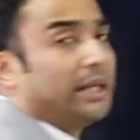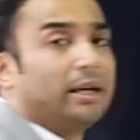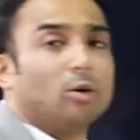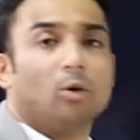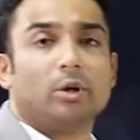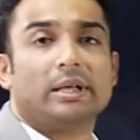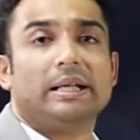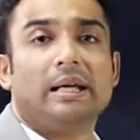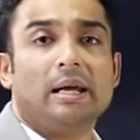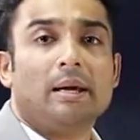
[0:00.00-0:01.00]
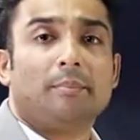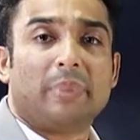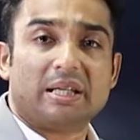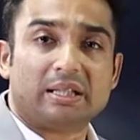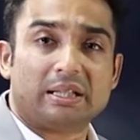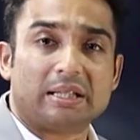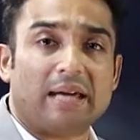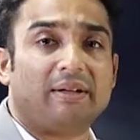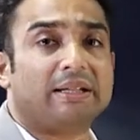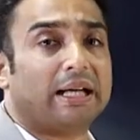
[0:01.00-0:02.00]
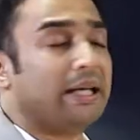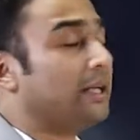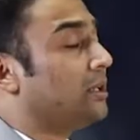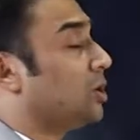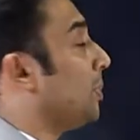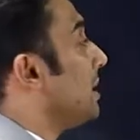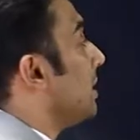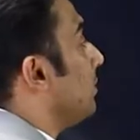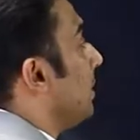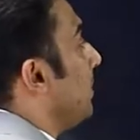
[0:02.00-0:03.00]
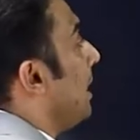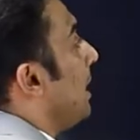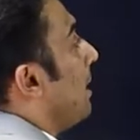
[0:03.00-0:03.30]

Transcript: take orally. Patient is having diarrhea, so patient will be